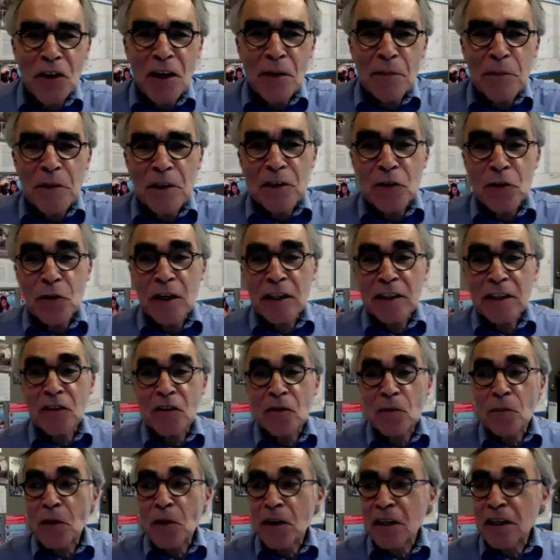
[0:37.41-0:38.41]
I'm the Director
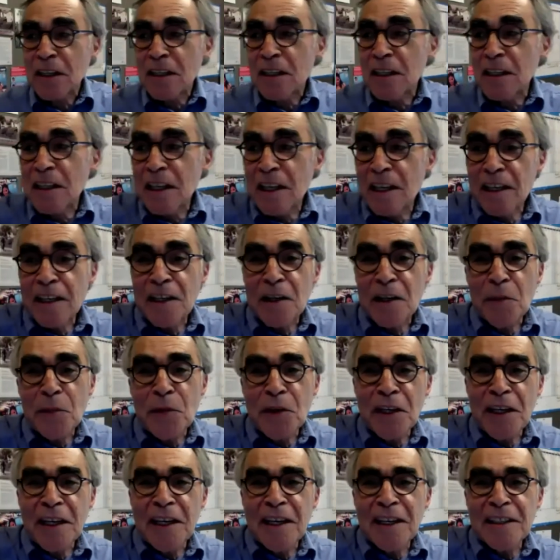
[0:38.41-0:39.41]
of Marketing and
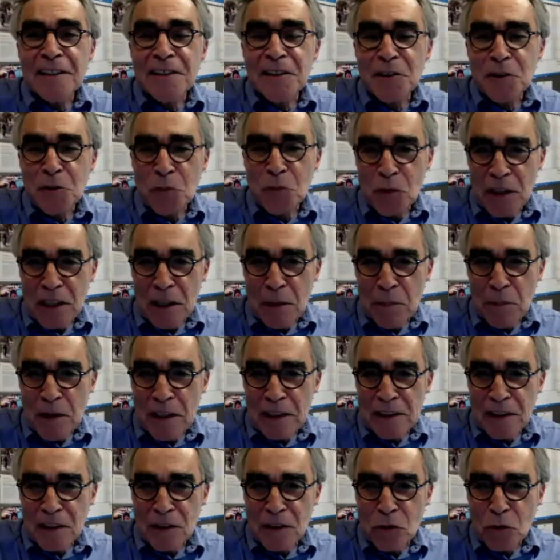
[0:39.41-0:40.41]
Communications with La
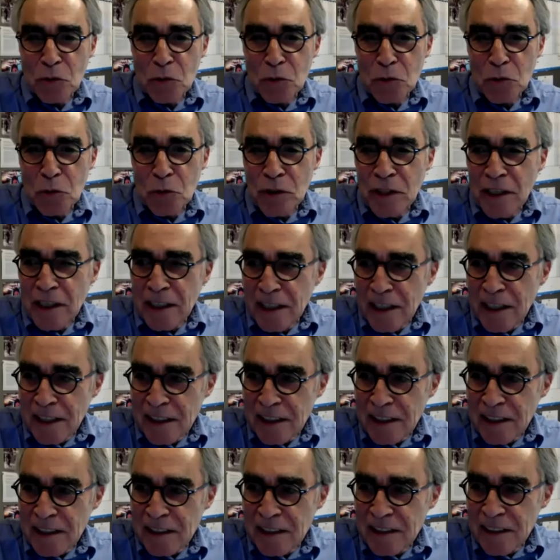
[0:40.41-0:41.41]
Plaza de Cultura y
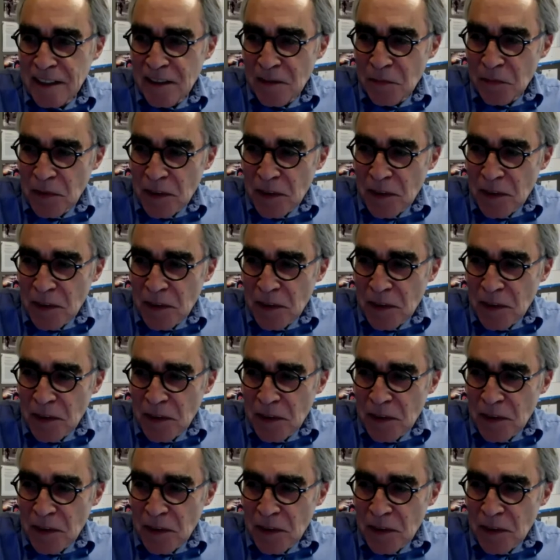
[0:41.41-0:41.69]
Artes.